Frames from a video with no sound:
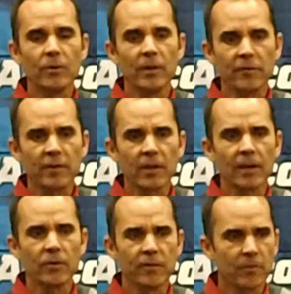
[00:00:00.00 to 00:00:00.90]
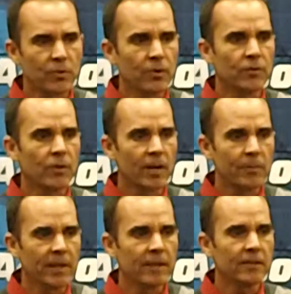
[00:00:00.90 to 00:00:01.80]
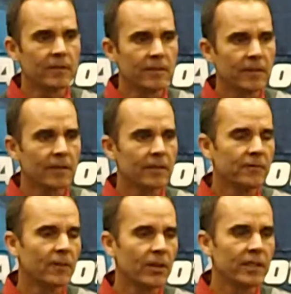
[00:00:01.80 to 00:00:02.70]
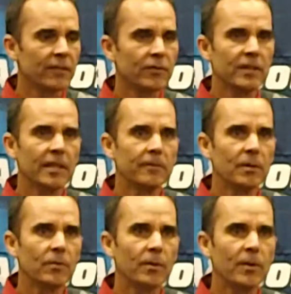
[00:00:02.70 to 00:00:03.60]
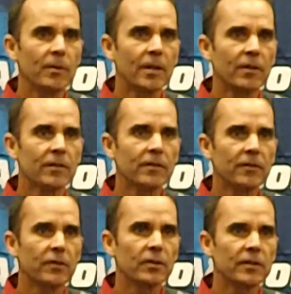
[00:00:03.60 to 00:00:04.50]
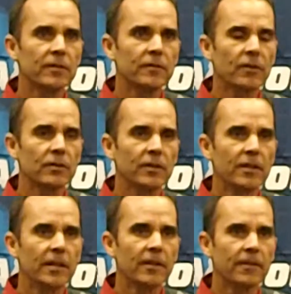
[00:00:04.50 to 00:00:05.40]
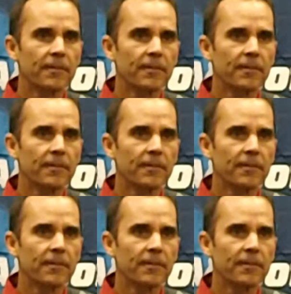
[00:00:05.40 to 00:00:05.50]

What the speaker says: we feel like we've improved quite a bit, and a very different team than where we were the first of the year.